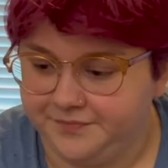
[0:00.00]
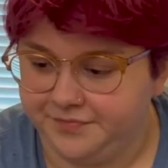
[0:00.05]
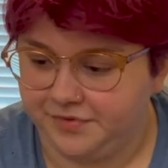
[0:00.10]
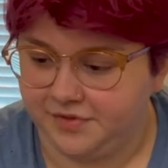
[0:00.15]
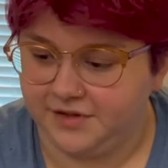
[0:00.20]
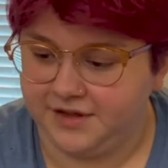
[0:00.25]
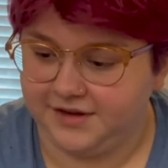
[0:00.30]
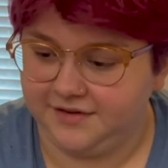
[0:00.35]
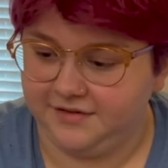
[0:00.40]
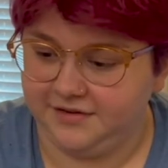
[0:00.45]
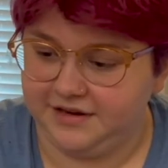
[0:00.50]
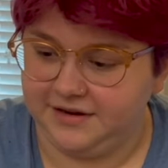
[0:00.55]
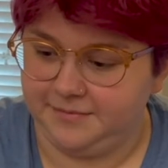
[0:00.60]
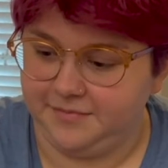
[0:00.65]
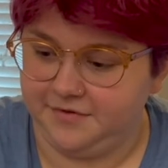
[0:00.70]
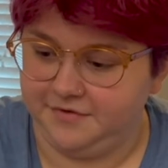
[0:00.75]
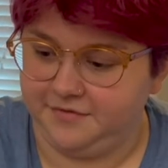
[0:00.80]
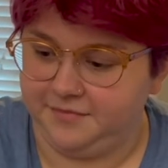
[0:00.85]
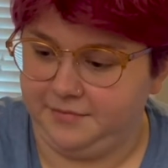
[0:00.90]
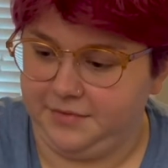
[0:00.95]
Next step
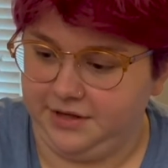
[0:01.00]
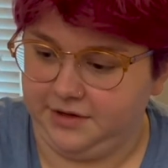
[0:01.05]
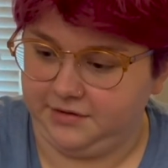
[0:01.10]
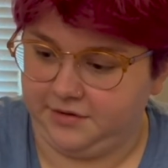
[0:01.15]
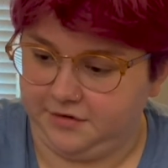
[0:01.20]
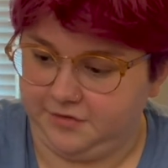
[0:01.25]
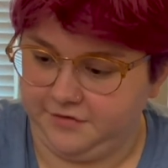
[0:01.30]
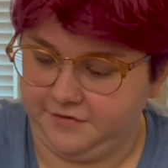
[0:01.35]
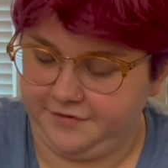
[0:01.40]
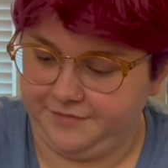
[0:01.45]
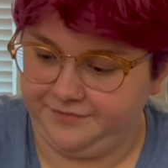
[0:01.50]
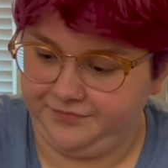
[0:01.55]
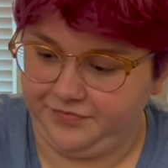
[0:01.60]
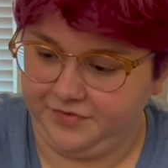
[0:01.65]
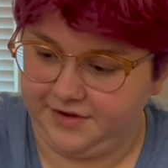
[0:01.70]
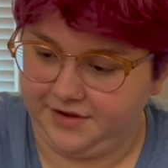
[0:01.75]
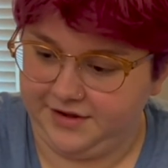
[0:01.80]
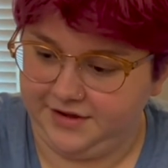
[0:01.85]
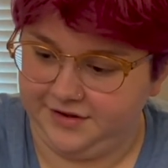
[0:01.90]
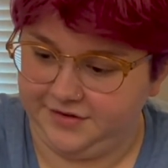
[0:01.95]
of meatloaf
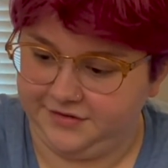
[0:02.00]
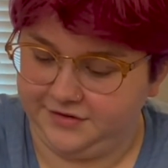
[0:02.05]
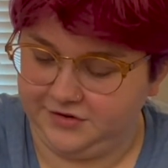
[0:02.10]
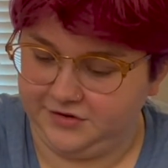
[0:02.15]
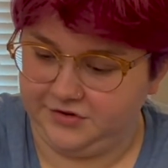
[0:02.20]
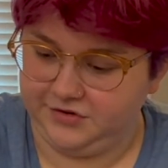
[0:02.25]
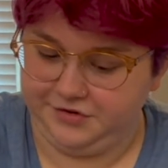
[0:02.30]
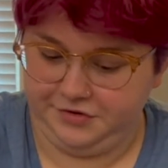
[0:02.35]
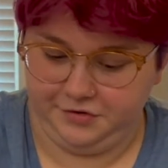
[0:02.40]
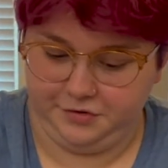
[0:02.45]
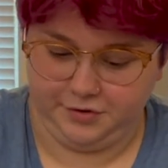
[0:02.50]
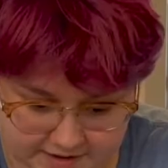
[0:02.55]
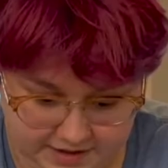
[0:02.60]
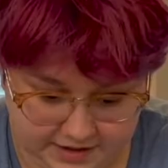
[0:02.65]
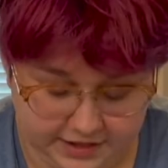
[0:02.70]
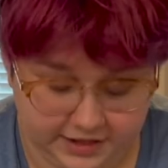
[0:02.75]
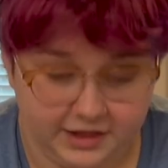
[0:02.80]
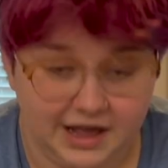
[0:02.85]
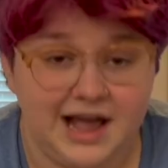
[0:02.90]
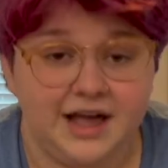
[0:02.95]
is to
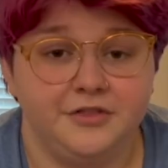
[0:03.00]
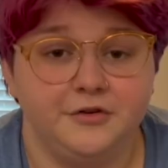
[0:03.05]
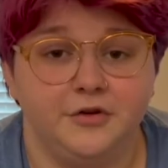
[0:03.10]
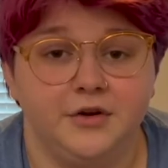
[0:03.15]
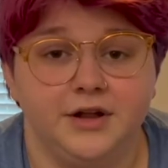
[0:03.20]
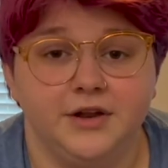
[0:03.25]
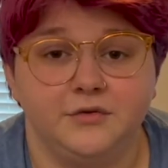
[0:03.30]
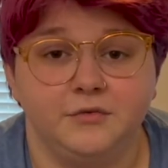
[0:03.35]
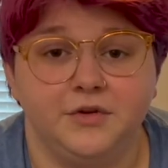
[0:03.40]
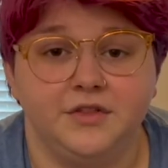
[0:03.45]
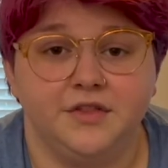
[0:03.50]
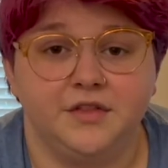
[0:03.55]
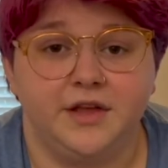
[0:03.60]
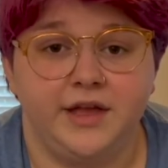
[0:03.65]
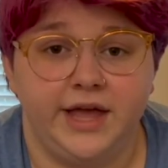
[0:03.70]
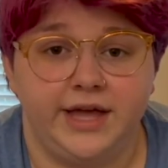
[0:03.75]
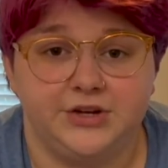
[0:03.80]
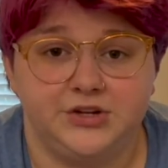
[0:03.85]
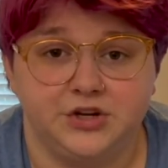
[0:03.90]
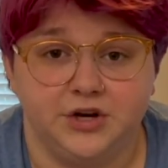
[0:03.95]
lather it with
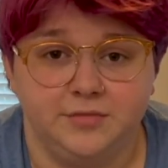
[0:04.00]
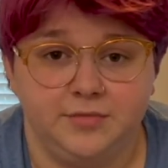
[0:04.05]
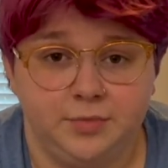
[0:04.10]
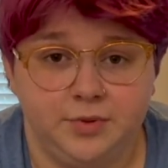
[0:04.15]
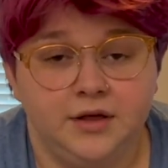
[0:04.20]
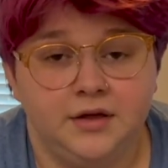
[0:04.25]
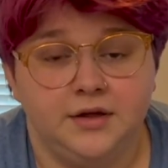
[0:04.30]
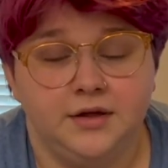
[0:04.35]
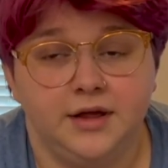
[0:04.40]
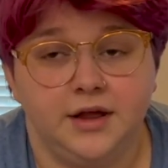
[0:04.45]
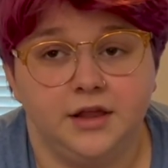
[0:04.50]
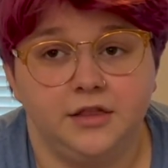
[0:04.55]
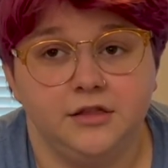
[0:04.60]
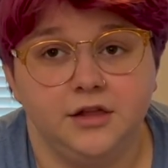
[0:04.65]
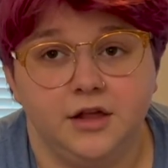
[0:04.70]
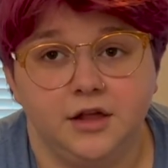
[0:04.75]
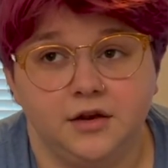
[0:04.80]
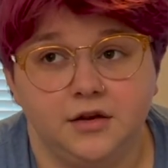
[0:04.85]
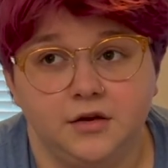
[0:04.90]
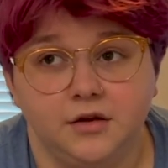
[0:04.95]
ketchup and
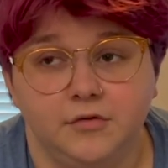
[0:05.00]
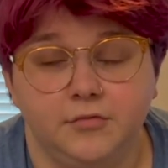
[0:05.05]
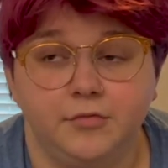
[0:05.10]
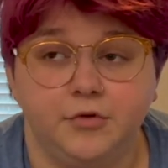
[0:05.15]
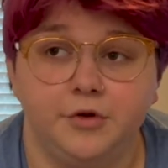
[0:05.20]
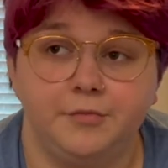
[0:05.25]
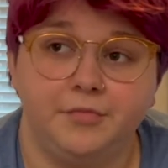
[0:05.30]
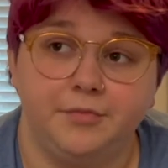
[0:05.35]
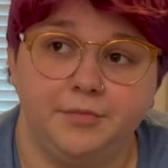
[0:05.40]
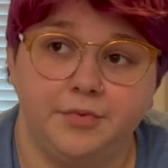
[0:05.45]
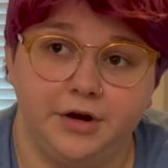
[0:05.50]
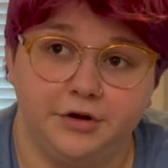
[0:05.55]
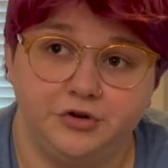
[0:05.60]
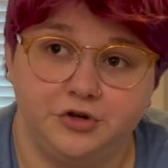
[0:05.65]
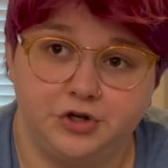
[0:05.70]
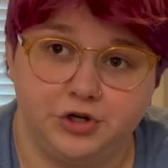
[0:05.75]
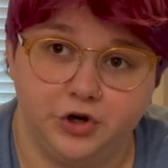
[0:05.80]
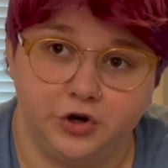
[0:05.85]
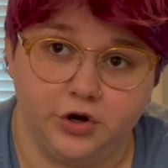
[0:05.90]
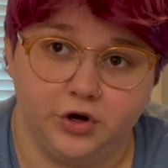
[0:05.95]
then put brown
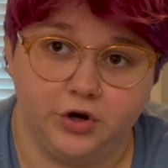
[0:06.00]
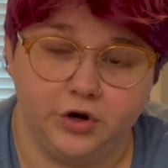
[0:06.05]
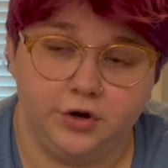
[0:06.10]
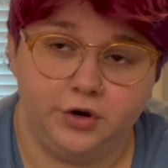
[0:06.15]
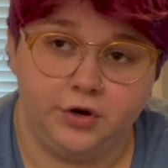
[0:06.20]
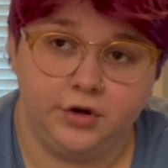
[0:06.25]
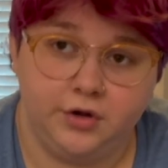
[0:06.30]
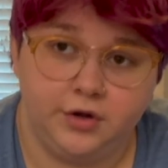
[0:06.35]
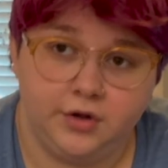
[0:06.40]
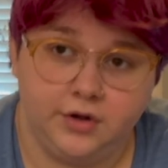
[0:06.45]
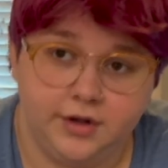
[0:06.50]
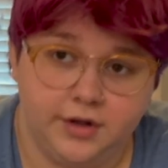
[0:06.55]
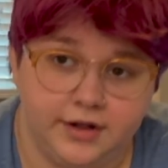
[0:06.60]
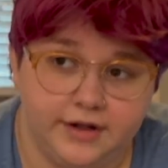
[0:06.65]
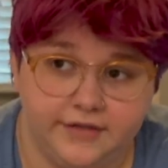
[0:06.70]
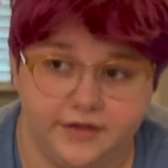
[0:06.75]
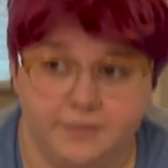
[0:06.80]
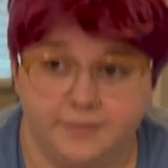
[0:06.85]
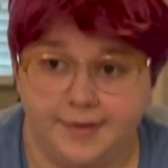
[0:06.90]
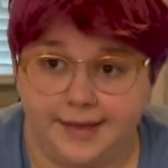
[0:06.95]
sugar
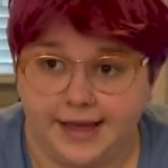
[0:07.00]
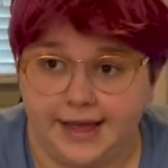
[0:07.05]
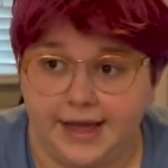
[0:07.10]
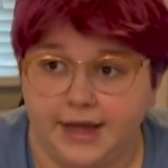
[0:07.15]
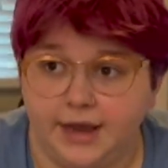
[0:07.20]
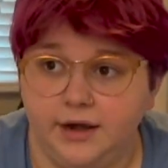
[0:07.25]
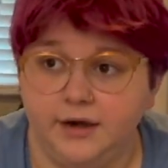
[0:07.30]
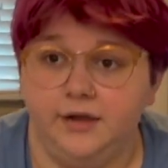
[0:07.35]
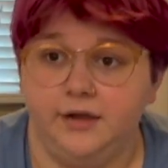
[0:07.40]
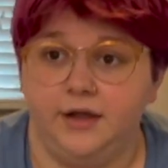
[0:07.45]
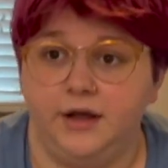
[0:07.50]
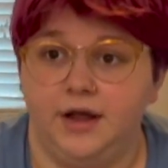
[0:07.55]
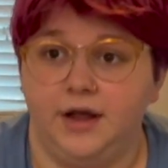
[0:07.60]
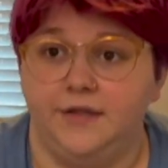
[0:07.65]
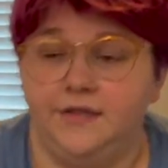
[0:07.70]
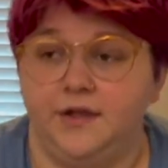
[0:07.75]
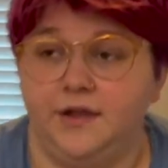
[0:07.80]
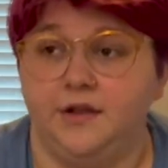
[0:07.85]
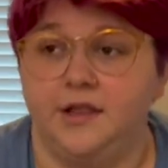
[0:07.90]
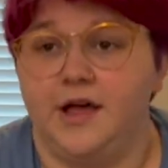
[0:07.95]
and then pat
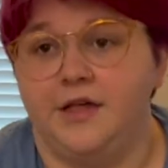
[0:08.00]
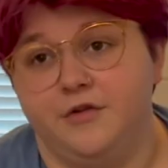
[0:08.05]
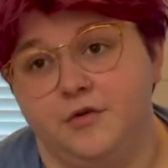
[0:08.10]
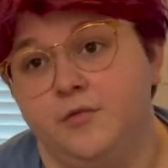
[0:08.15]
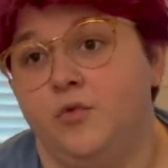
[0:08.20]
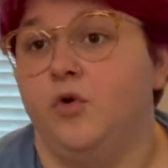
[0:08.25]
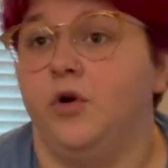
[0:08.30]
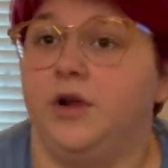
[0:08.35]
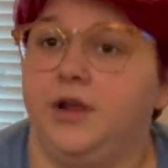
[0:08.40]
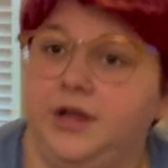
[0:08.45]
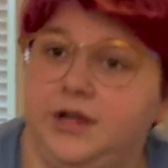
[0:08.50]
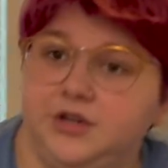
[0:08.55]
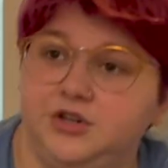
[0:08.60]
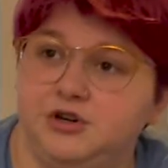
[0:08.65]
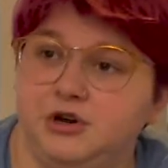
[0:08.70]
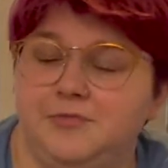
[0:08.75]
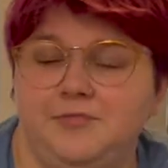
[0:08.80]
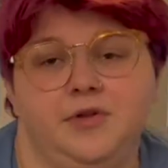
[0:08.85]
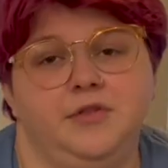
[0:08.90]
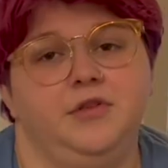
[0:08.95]
and then lather more
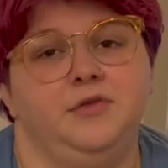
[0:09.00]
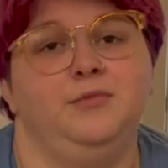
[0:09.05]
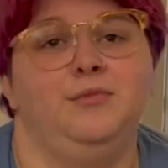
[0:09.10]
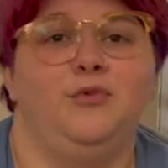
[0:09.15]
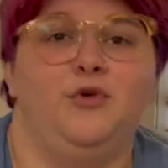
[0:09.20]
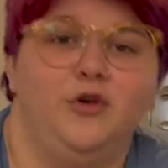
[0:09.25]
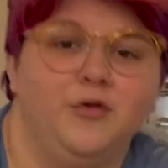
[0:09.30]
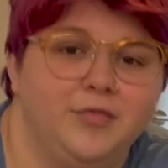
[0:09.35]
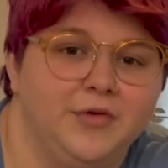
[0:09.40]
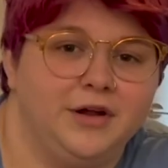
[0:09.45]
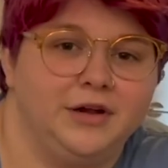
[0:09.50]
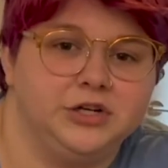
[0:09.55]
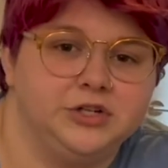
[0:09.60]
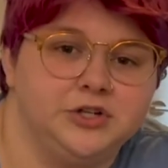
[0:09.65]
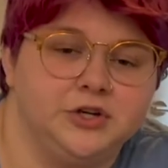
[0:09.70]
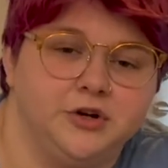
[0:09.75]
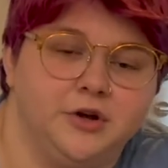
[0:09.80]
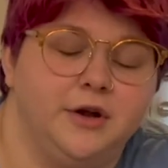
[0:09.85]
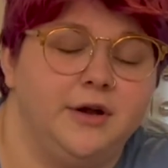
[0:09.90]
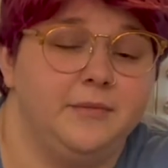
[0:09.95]
ketchup and then more brown
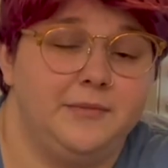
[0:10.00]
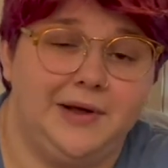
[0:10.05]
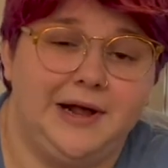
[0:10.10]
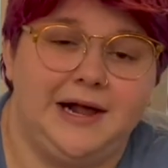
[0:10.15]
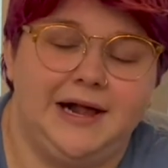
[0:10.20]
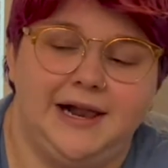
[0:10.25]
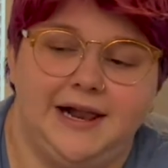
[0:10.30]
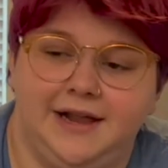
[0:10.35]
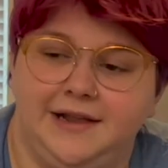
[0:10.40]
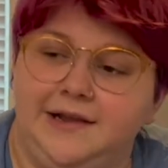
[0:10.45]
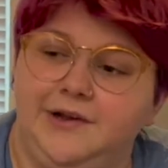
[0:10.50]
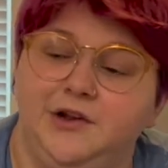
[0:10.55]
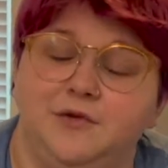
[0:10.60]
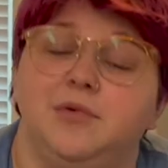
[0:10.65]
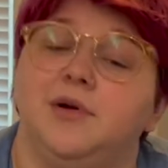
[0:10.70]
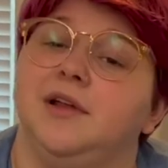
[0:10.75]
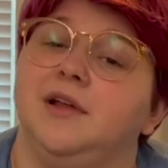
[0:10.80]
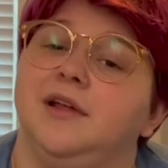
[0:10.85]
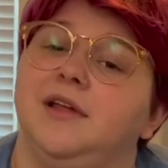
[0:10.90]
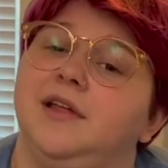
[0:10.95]
sugar and pat, and then you
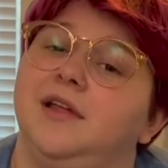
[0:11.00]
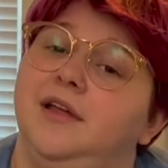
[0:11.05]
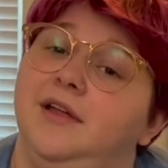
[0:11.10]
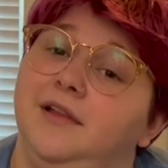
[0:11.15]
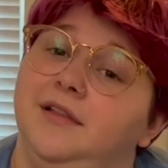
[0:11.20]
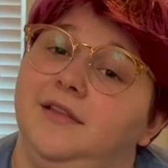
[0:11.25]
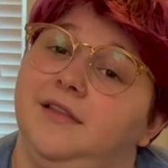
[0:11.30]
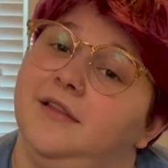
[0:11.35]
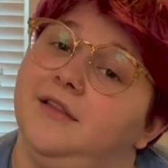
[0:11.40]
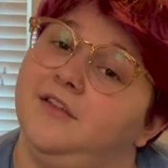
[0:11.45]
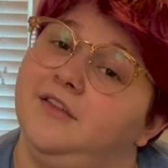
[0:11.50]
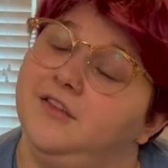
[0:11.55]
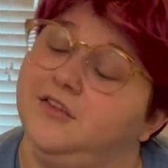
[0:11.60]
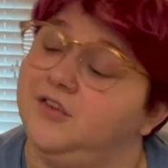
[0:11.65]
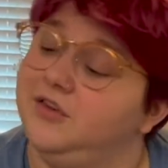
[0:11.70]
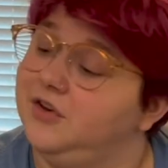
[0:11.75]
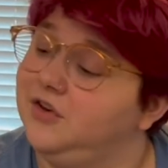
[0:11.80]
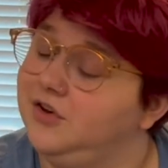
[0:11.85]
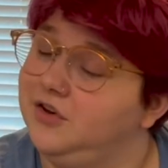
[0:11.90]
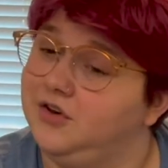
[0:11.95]
put it in
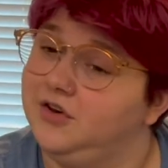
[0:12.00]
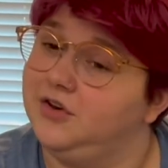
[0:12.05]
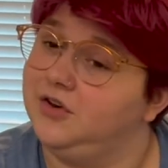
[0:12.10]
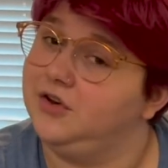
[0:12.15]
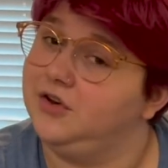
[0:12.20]
the